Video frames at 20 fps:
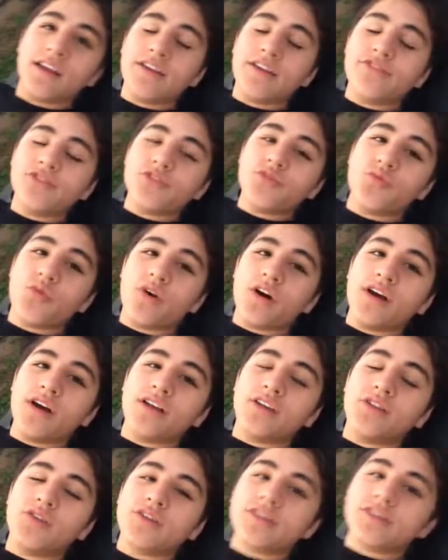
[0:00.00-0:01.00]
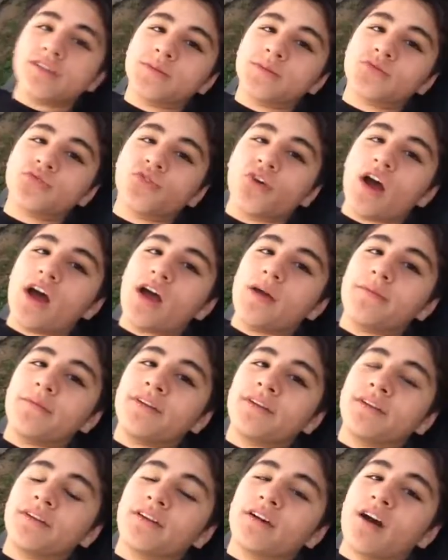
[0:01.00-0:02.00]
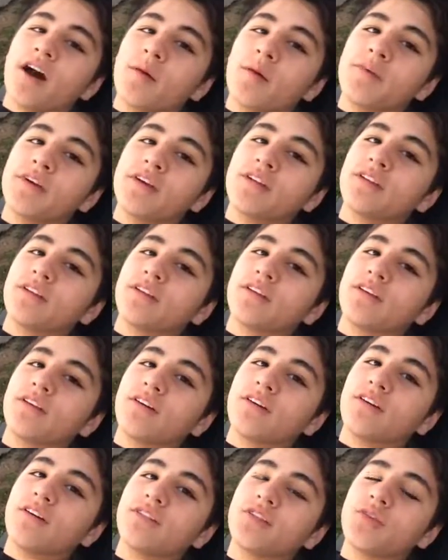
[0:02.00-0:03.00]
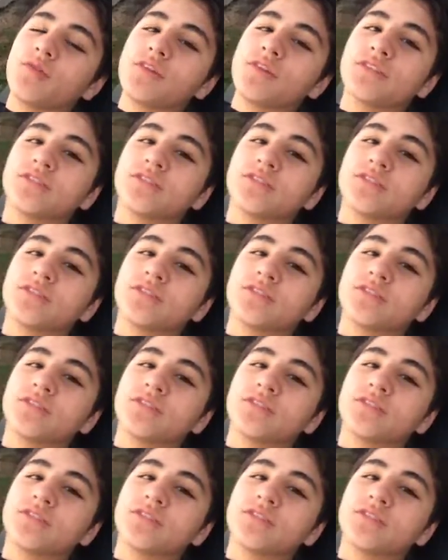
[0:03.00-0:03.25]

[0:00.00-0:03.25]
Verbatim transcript: If you want, you can subscribe and comment to